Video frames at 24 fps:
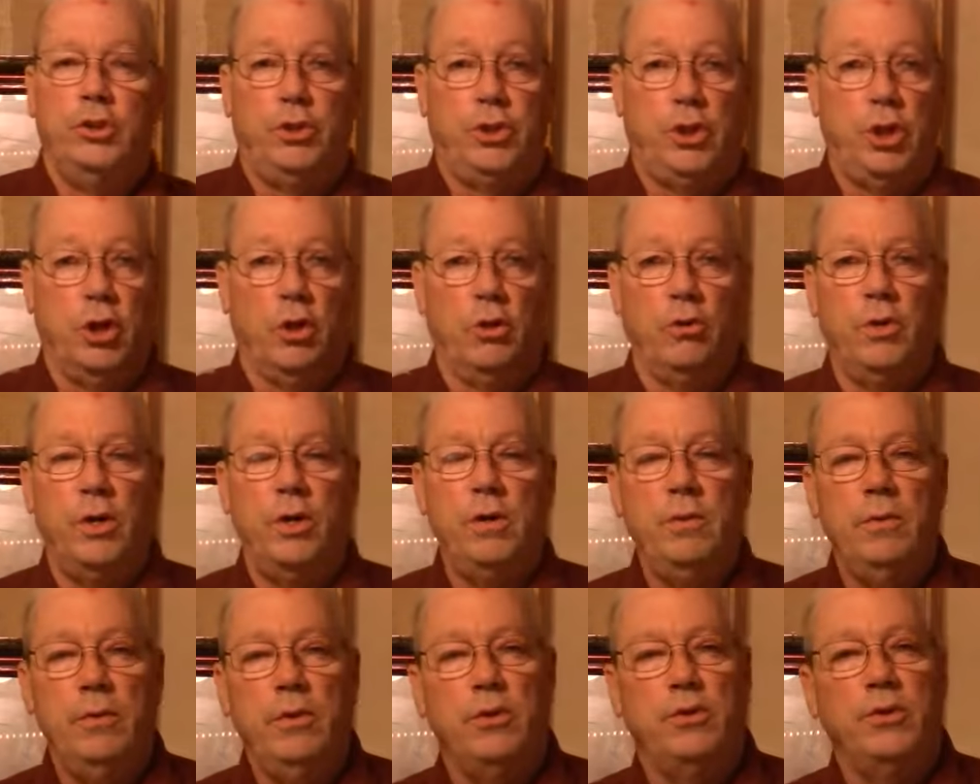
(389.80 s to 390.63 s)

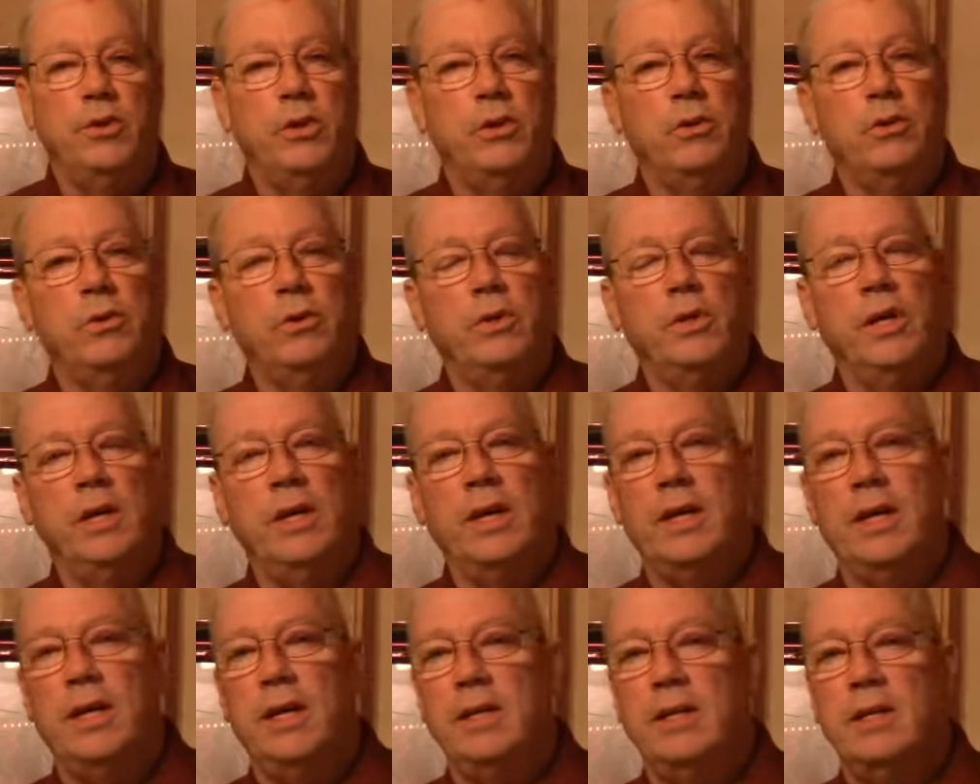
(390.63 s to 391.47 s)
Children, your children could
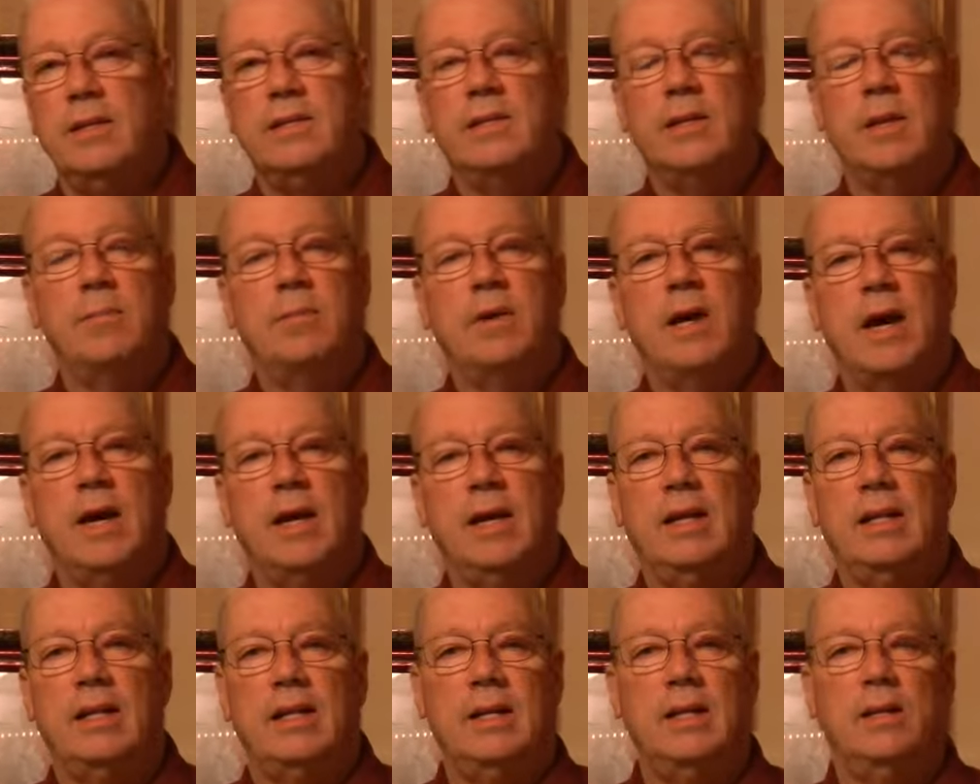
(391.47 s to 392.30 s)
get into some kind
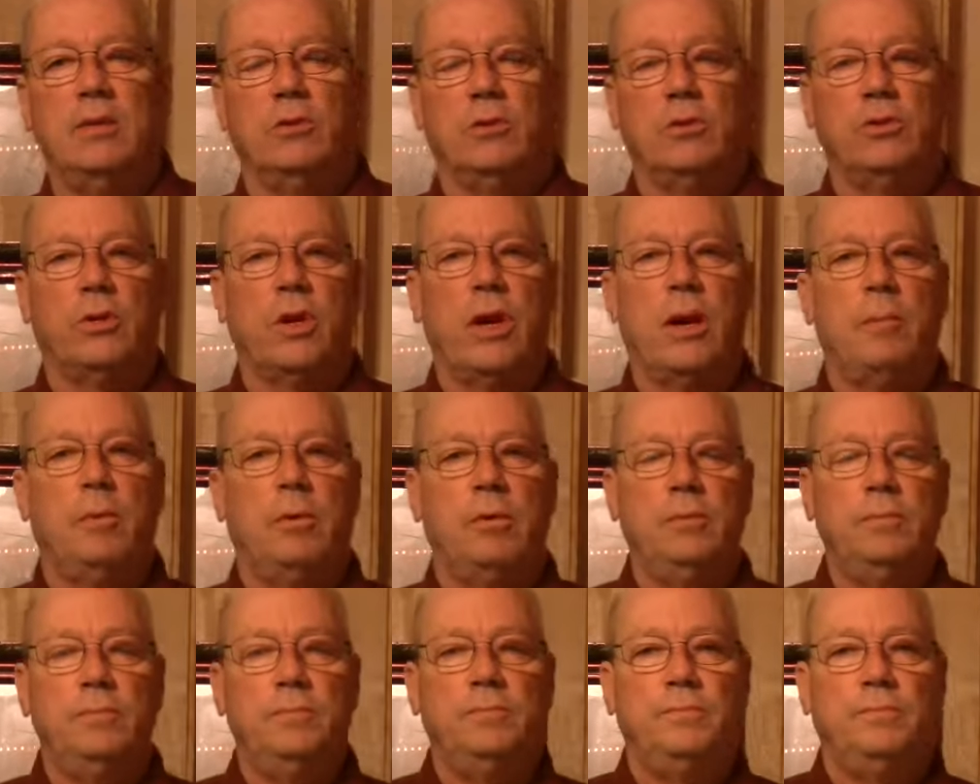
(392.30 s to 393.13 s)
of legal
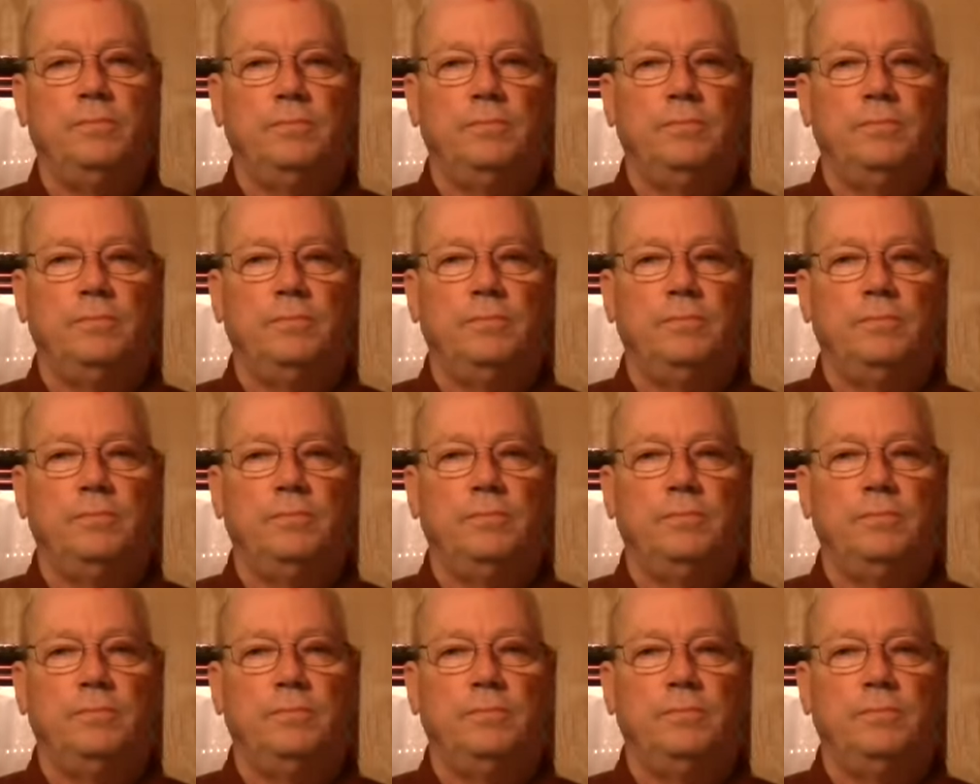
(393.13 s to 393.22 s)
trouble.